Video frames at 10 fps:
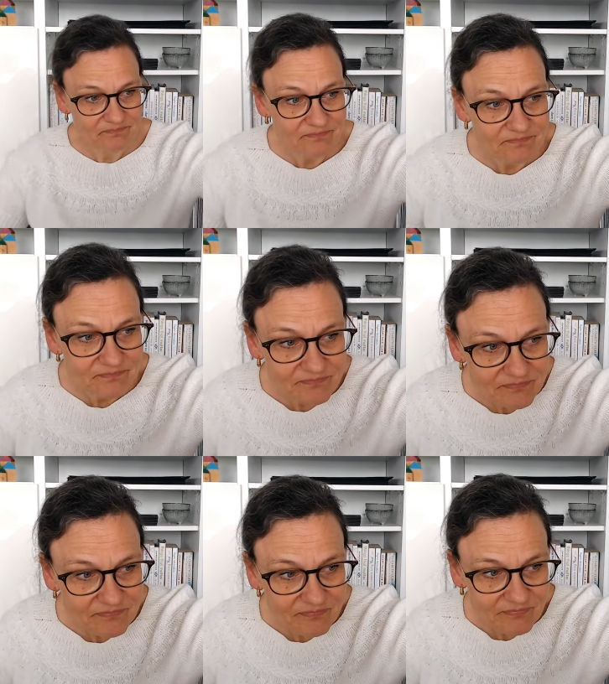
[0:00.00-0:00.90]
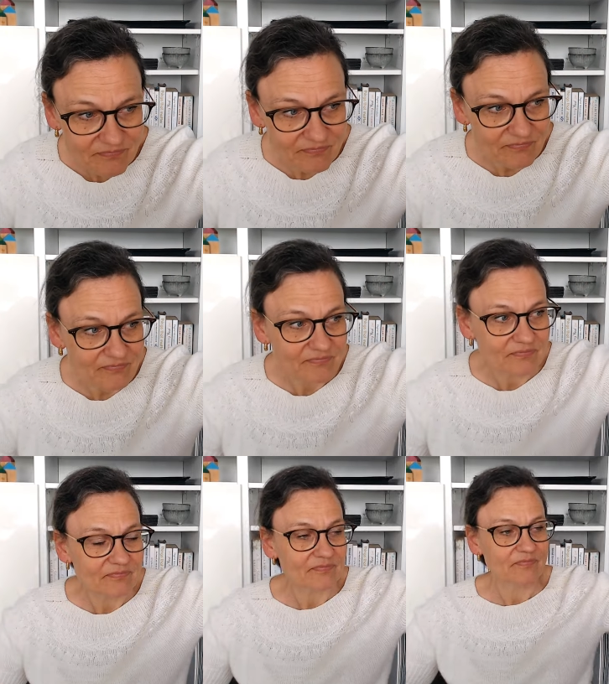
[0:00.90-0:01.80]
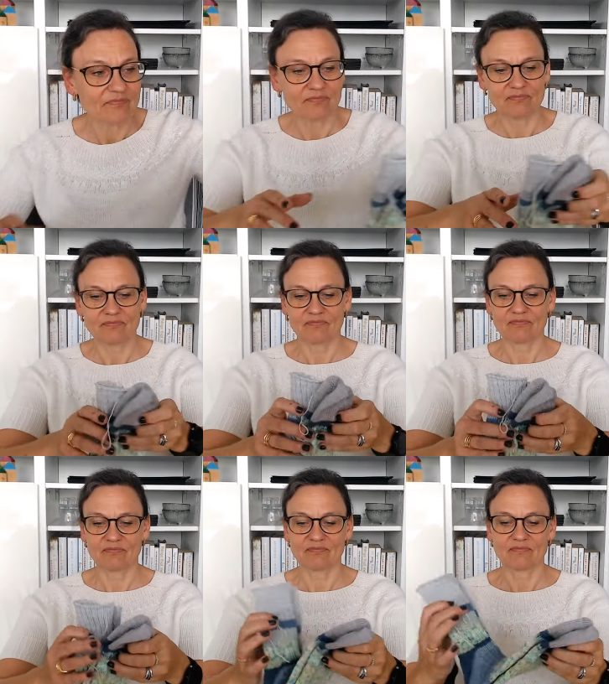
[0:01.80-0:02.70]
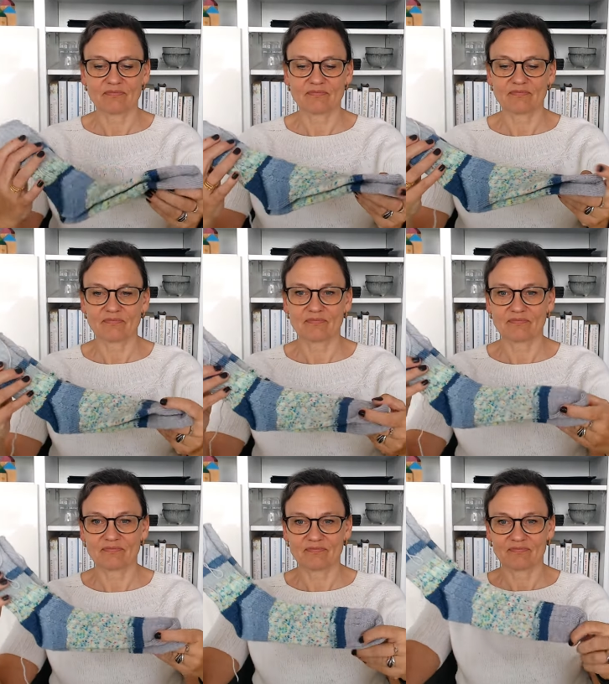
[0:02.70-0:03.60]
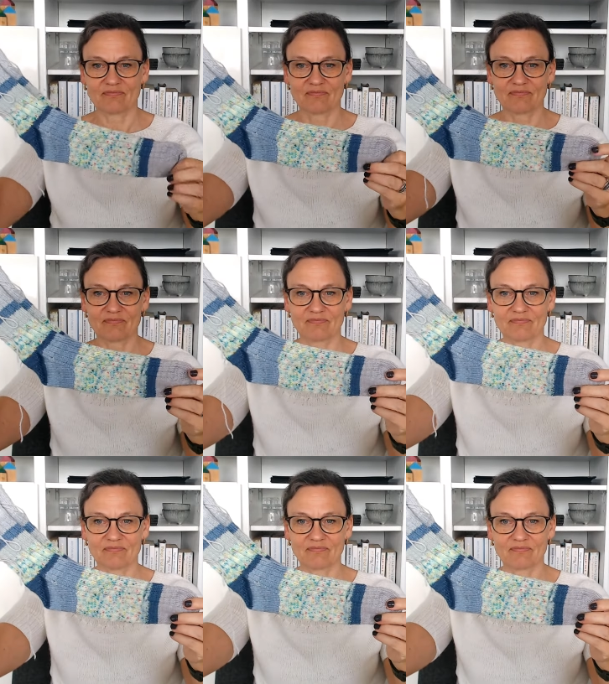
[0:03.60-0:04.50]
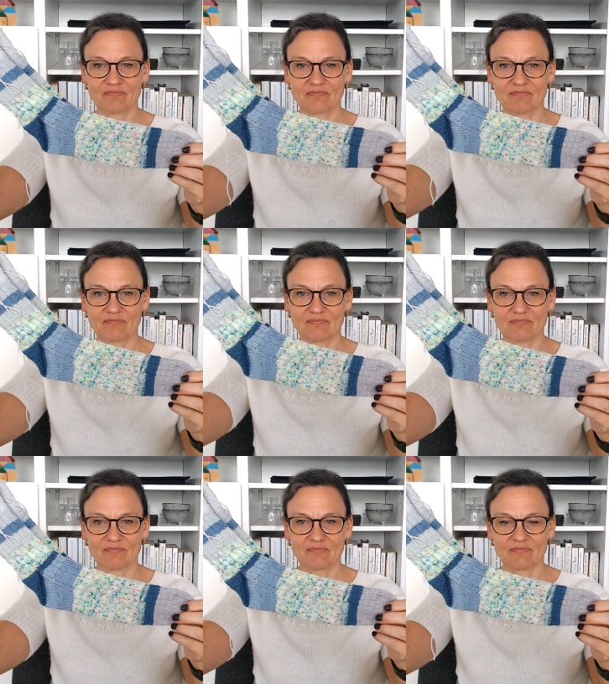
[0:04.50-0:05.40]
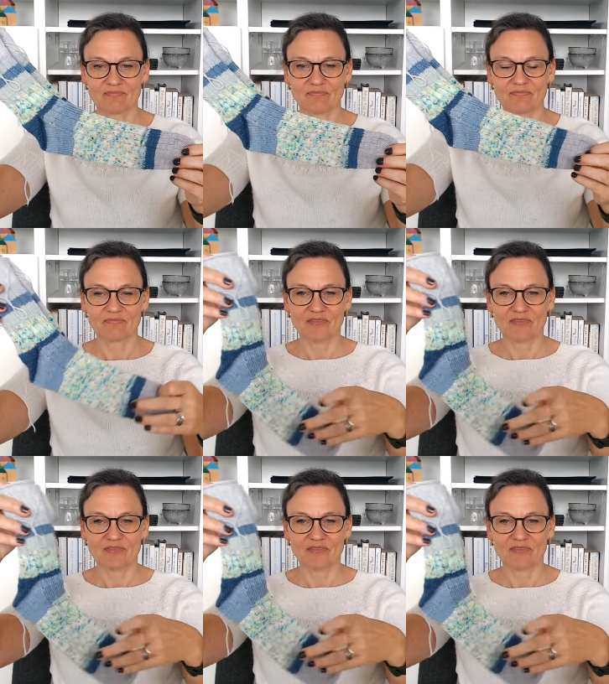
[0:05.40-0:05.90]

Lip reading: (no one is talking)